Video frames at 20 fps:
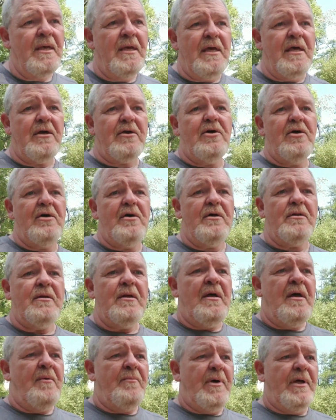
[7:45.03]
It could.
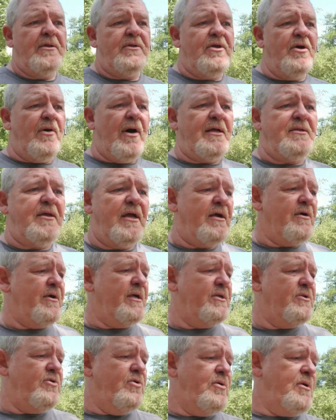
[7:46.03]
But until I tear
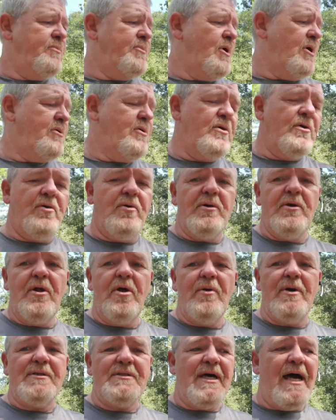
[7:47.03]
into it, I'm not going to
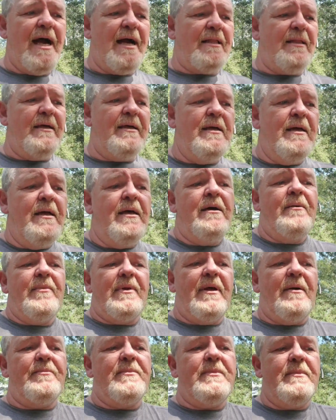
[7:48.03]
know exactly.
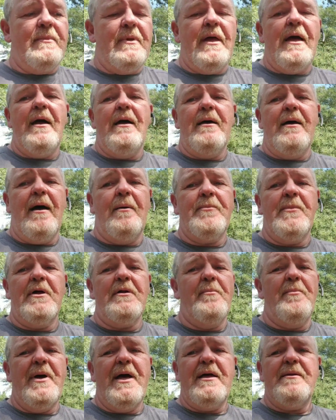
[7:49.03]
But I'm not
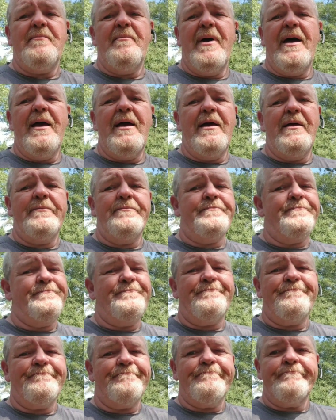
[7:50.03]
a betting man.
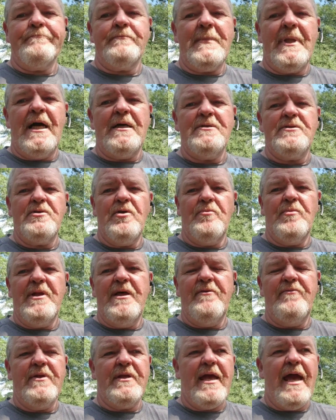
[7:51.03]
I just don't
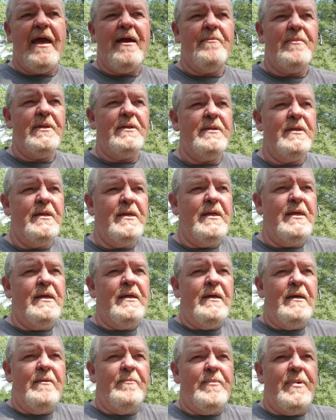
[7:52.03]
believe in gambling.
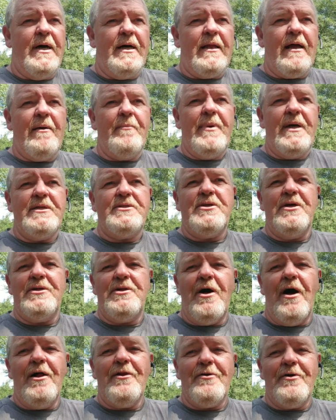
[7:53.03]
But I bet you
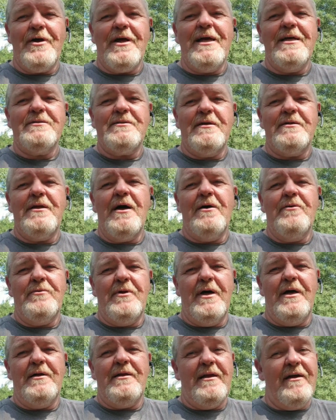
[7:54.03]
$1 against a
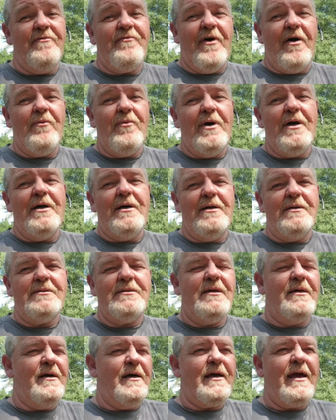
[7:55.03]
donut, if I
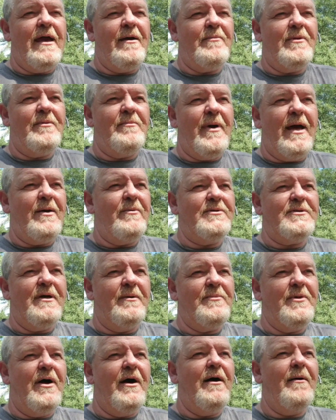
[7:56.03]
was a gambling man, which
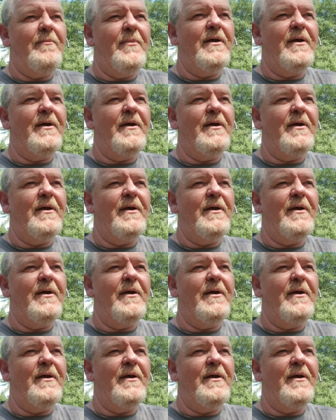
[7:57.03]
I'm not.